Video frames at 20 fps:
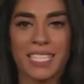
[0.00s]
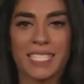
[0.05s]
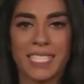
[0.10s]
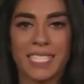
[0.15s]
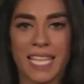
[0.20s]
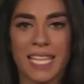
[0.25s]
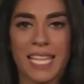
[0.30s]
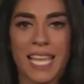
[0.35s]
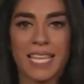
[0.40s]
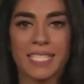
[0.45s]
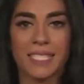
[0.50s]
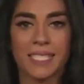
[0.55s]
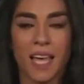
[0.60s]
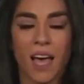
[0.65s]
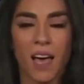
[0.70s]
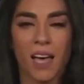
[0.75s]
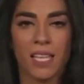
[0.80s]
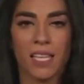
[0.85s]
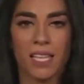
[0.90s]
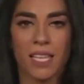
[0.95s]
and let's
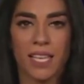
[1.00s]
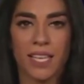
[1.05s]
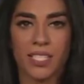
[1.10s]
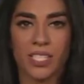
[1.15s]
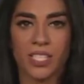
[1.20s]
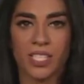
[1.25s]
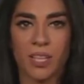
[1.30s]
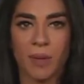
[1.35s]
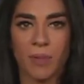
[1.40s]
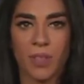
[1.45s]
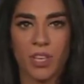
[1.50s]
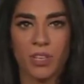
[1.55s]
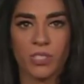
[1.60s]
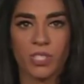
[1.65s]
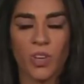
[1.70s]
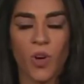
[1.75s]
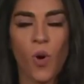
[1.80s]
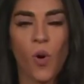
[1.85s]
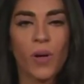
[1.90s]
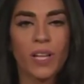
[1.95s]
unleash some of those
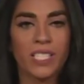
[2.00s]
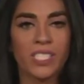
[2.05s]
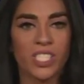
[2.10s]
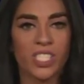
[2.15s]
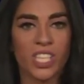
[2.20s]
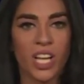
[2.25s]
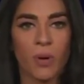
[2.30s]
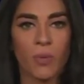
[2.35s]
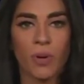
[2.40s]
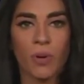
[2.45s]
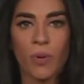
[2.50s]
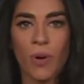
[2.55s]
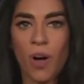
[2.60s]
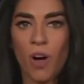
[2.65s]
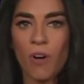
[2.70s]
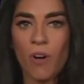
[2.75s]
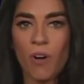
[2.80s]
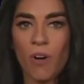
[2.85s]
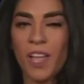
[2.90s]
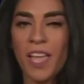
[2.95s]
coins, shall we? We're
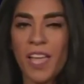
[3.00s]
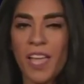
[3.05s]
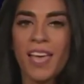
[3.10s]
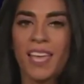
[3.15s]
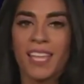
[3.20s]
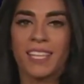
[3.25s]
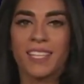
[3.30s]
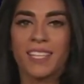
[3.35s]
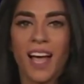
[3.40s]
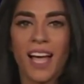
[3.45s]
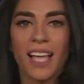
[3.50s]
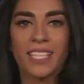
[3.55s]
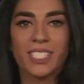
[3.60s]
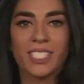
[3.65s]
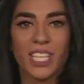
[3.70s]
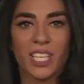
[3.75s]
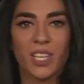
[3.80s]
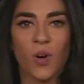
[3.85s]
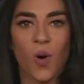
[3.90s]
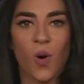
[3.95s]
offering
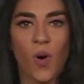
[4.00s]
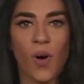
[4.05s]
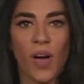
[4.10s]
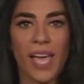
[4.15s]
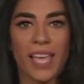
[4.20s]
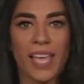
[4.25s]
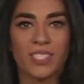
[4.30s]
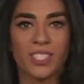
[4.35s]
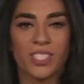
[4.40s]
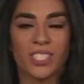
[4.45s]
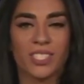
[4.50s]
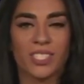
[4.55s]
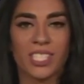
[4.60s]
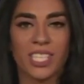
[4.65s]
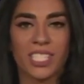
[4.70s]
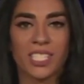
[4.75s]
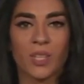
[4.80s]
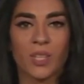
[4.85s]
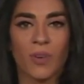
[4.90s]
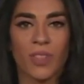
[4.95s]
90 coins to
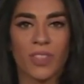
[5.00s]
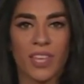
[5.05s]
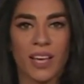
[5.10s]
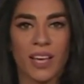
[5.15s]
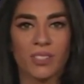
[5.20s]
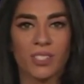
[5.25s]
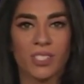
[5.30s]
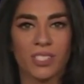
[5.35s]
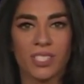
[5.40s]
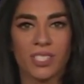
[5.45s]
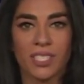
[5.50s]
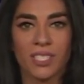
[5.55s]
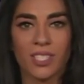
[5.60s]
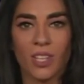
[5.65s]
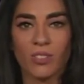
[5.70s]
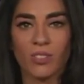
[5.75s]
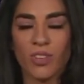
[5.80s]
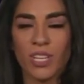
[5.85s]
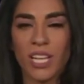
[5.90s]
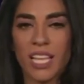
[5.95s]

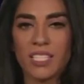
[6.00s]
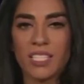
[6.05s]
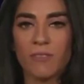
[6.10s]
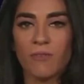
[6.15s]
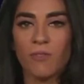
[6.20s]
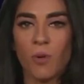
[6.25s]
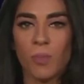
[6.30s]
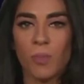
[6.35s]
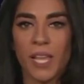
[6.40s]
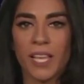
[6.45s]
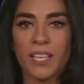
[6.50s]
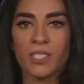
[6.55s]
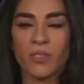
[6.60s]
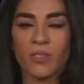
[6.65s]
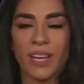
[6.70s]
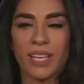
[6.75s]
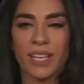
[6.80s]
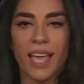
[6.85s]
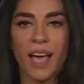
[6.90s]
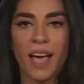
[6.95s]
61,684 players
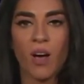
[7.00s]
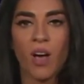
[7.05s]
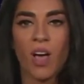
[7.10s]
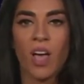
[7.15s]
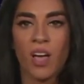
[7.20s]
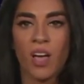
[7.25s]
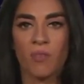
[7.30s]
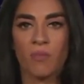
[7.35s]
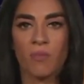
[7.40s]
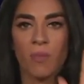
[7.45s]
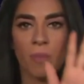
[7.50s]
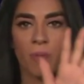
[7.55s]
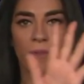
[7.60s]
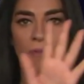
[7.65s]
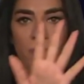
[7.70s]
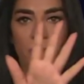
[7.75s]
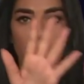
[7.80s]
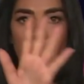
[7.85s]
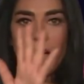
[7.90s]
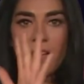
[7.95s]
right now. Remember,
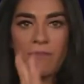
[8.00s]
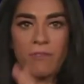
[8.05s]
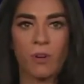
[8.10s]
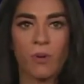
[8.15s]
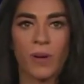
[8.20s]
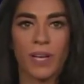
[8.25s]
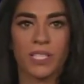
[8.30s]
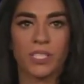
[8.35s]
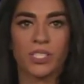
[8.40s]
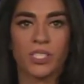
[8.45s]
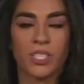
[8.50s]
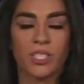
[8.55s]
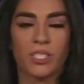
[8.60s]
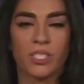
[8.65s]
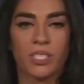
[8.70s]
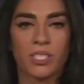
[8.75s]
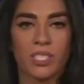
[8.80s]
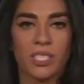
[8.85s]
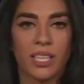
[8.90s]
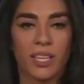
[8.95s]
5
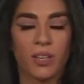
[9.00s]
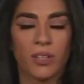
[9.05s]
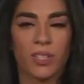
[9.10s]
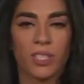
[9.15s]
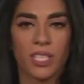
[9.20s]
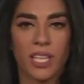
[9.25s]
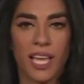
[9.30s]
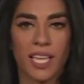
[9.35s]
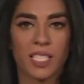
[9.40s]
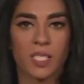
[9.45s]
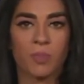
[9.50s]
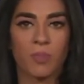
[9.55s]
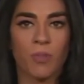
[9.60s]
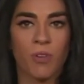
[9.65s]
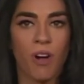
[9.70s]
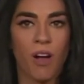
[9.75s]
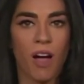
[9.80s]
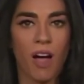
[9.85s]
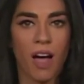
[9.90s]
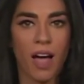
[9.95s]
questions until the next
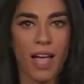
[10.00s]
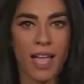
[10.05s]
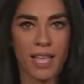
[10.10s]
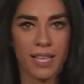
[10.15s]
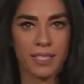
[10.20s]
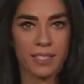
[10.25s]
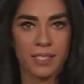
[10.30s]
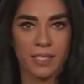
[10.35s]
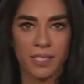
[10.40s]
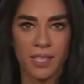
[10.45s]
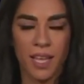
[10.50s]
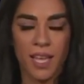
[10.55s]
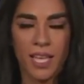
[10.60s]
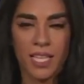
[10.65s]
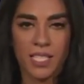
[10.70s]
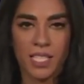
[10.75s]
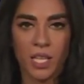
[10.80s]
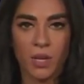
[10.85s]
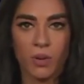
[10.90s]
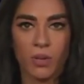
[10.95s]
prize.
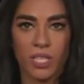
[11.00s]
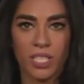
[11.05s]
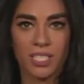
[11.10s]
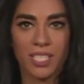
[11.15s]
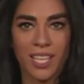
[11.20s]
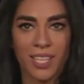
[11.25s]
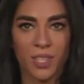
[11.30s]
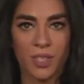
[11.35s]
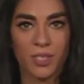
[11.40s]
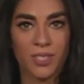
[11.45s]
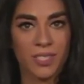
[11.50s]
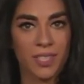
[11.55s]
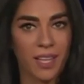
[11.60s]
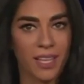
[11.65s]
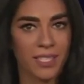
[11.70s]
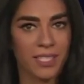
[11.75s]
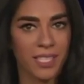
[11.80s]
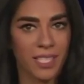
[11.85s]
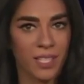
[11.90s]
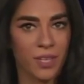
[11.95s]
So you want to take those
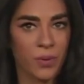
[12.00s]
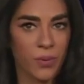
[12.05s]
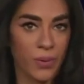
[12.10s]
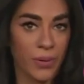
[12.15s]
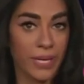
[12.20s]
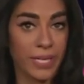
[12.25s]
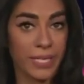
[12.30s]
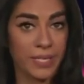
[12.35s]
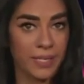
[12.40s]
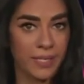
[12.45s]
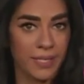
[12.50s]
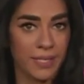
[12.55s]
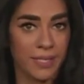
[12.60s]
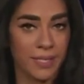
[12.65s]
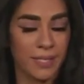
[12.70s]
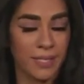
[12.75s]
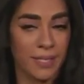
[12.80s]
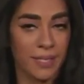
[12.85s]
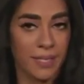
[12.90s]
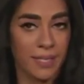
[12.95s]
90 coins.
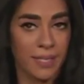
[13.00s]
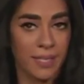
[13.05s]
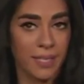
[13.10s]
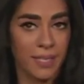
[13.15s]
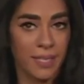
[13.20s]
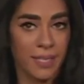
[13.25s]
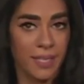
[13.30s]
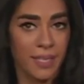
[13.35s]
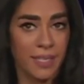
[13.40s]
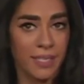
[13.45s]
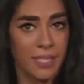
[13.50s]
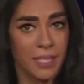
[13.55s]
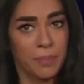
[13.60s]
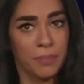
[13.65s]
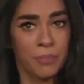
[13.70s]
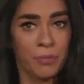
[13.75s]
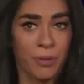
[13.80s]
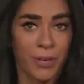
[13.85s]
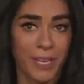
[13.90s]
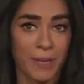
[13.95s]
It's a
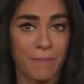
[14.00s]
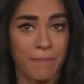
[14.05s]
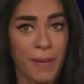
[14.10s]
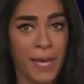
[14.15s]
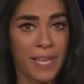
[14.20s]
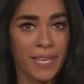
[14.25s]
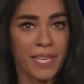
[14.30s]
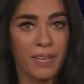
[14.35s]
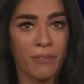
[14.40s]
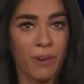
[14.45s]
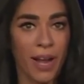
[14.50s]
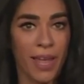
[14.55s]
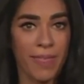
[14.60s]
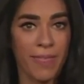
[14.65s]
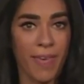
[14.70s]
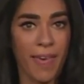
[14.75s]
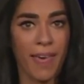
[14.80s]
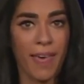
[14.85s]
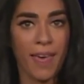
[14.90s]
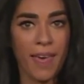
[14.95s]
pretty penny
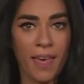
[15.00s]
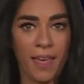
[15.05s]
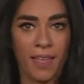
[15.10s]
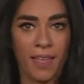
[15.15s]
right there. You